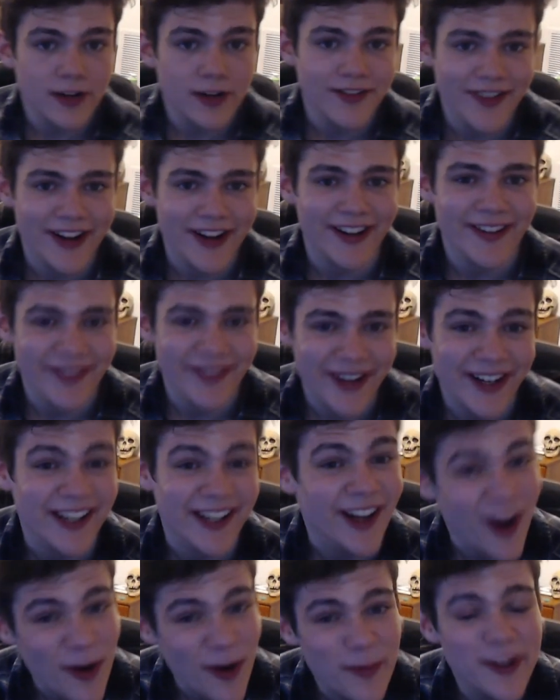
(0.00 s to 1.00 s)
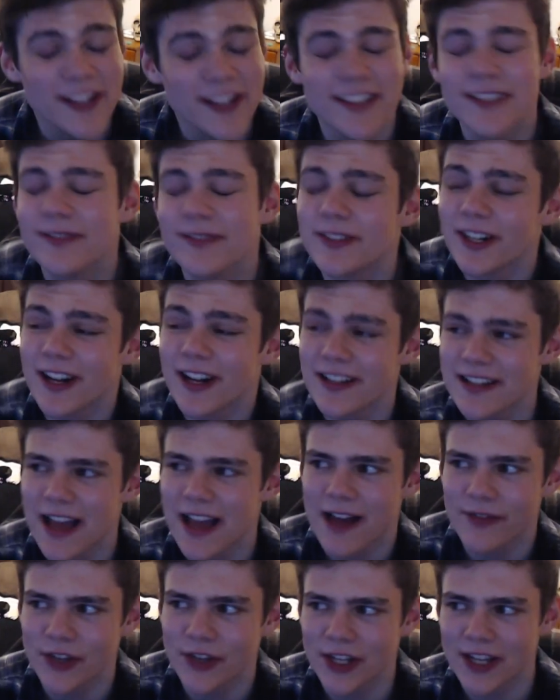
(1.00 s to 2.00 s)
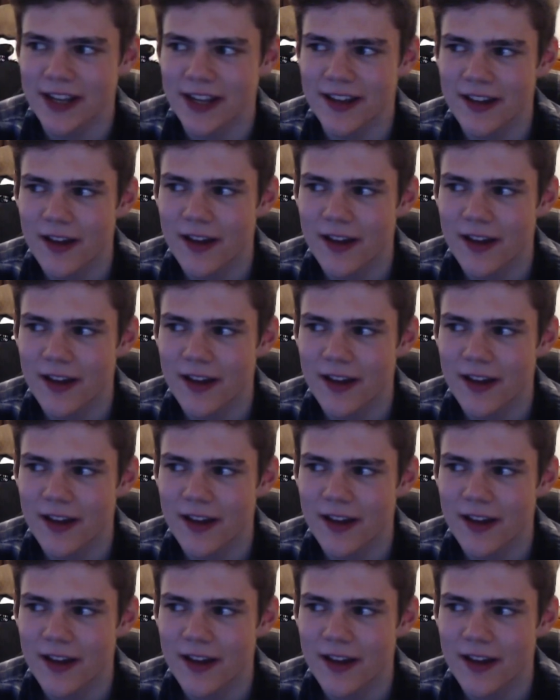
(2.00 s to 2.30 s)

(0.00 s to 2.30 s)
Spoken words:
very, very open for us having it